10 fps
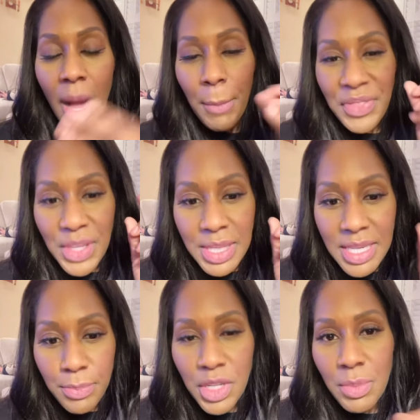But the
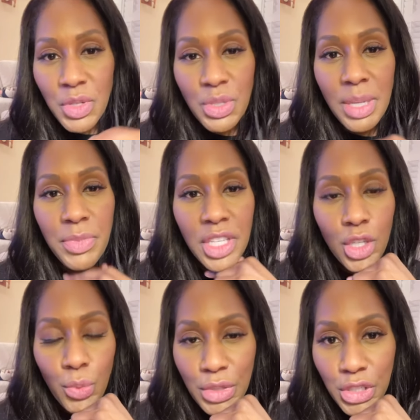symptoms are something
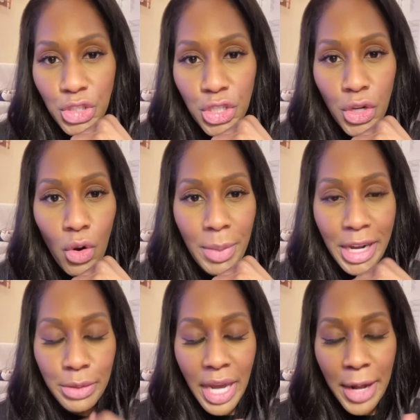you really should know about.